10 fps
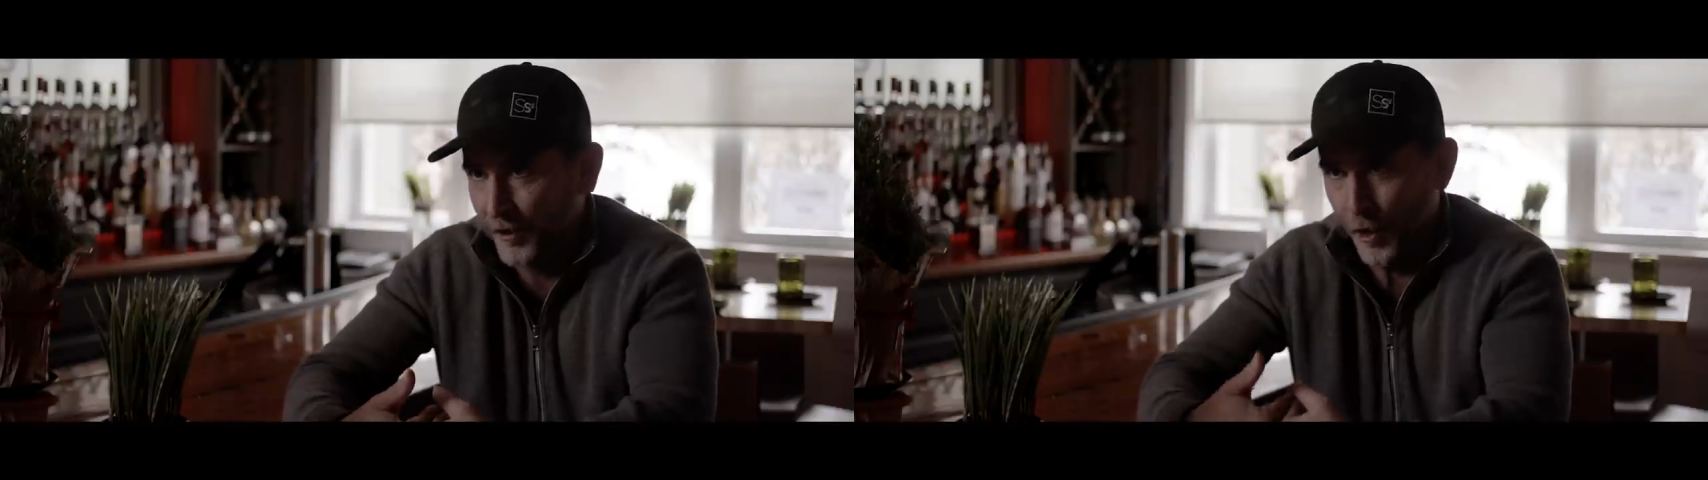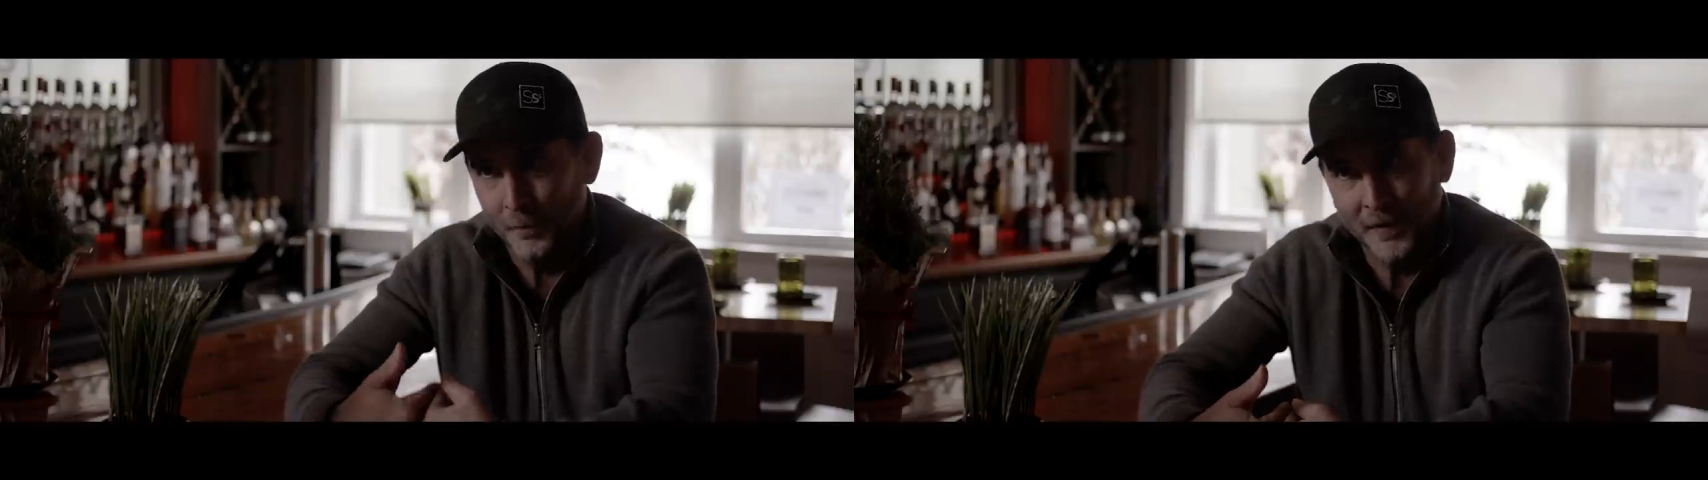
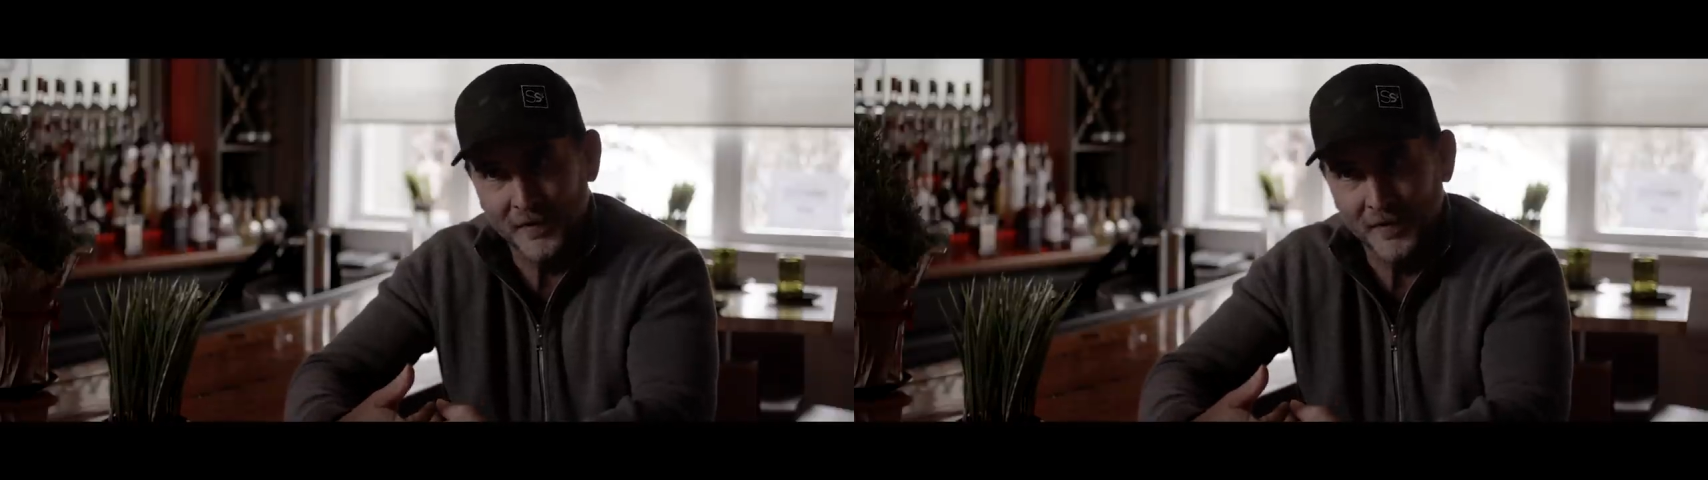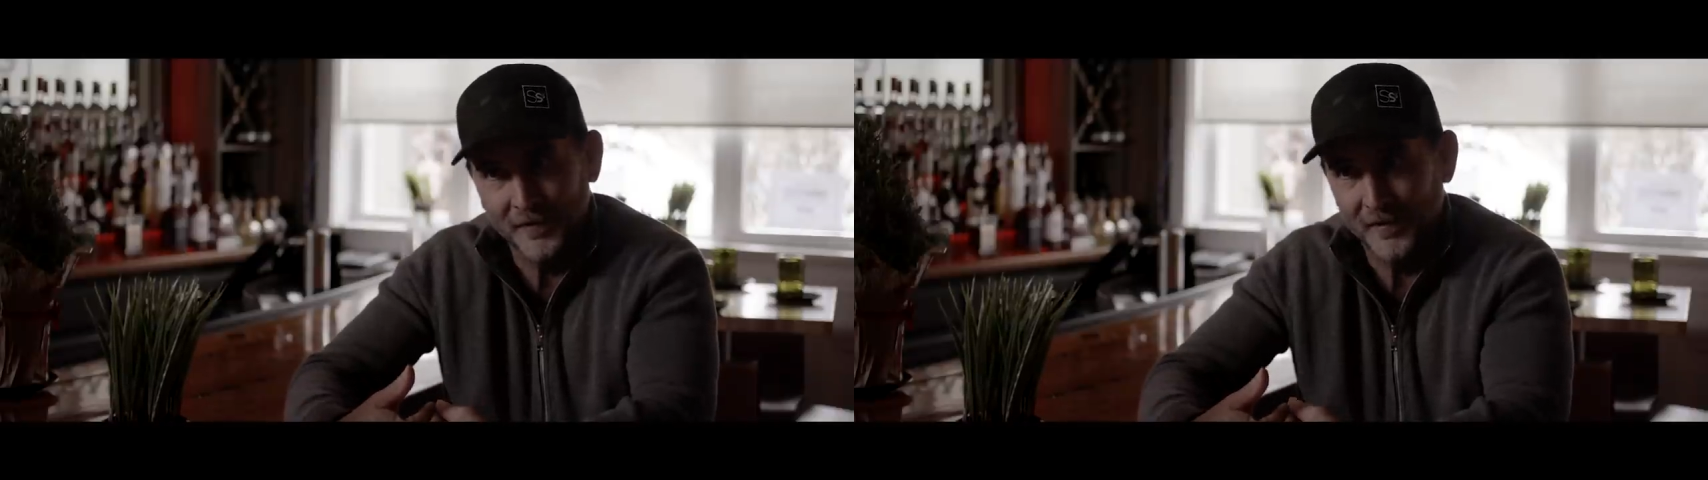our
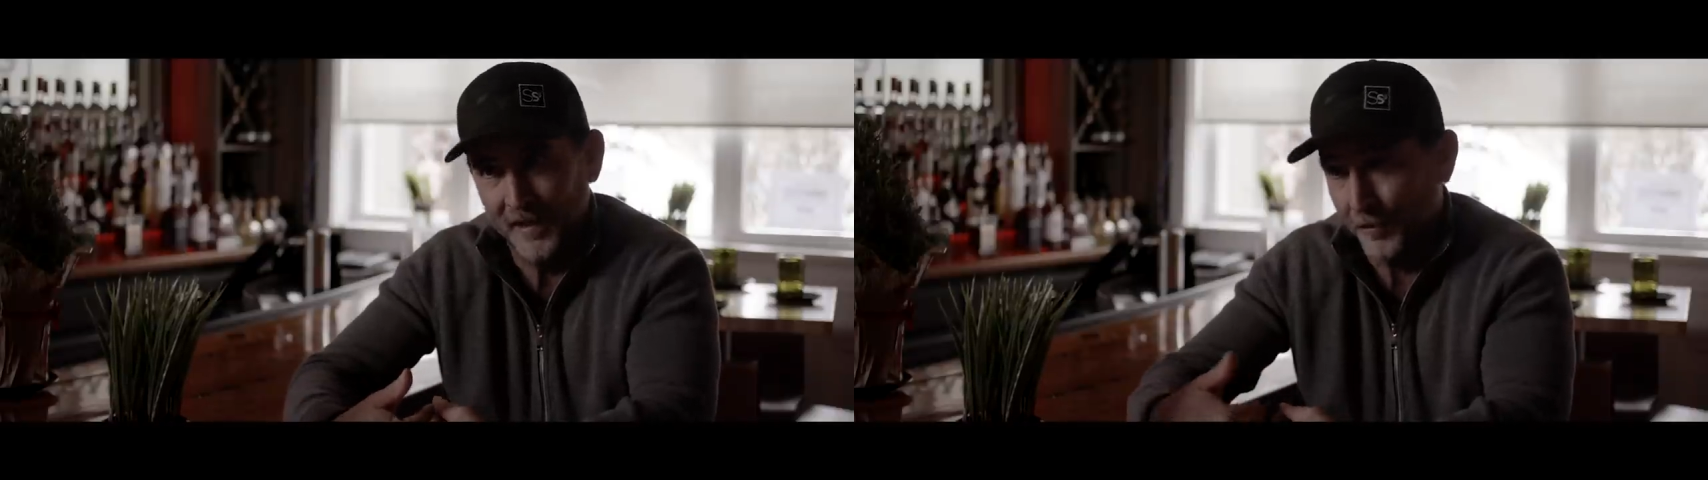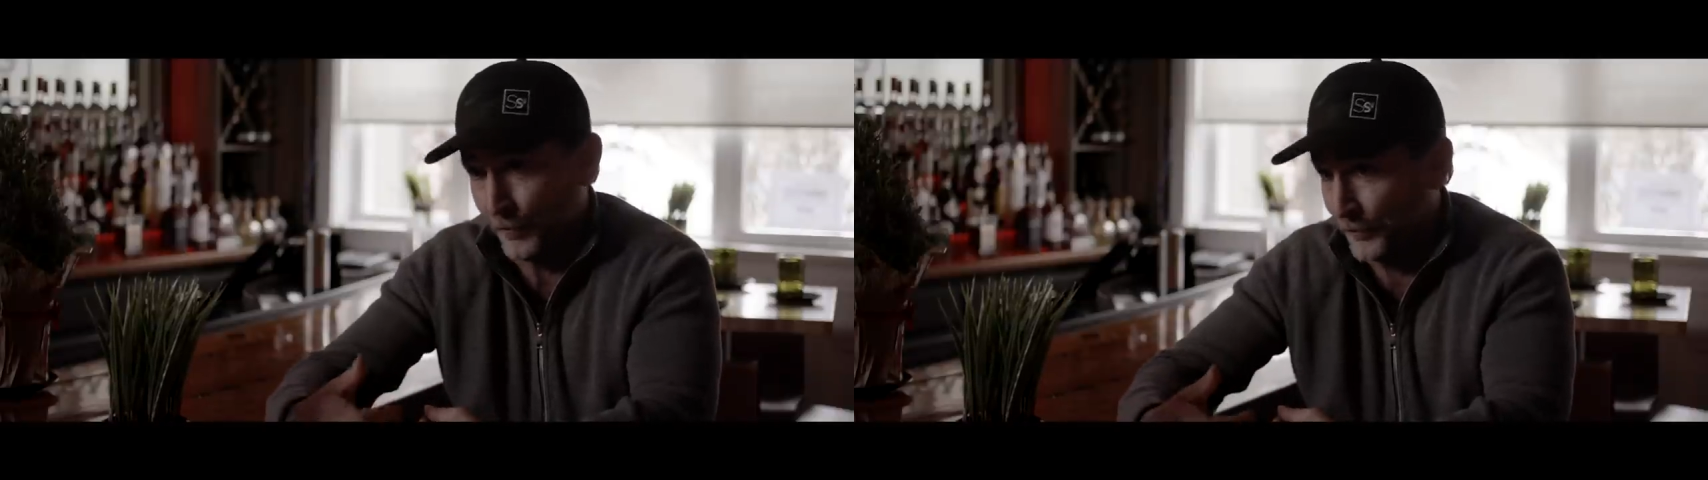business and our